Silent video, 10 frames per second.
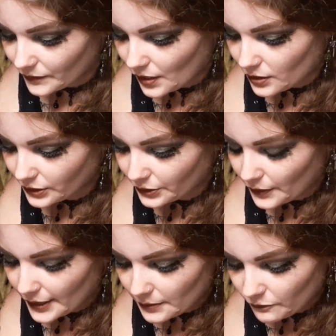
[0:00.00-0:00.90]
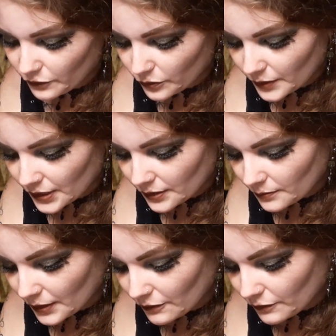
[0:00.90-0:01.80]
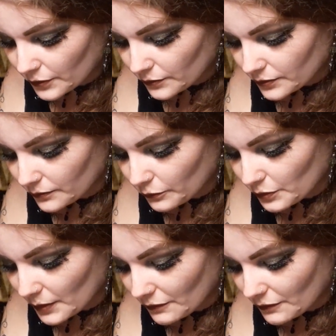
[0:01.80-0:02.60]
Also, I am filming my phone with my